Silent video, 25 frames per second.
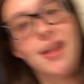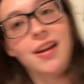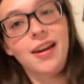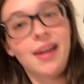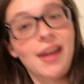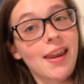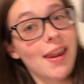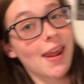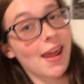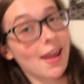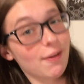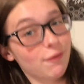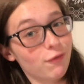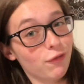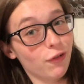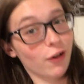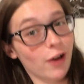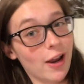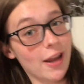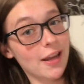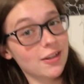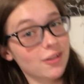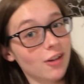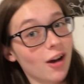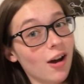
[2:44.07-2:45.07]
it for
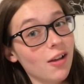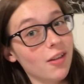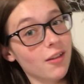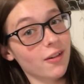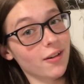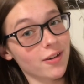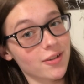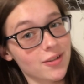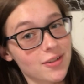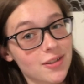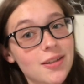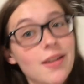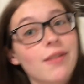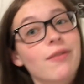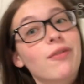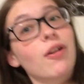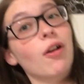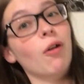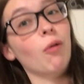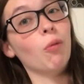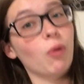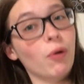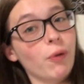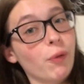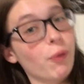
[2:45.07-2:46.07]
$8, if
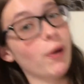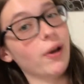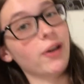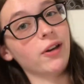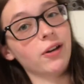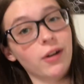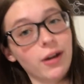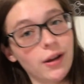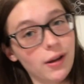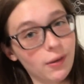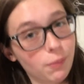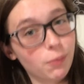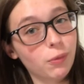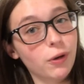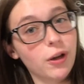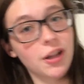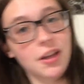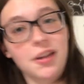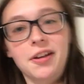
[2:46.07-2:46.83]
you were wondering. Pretty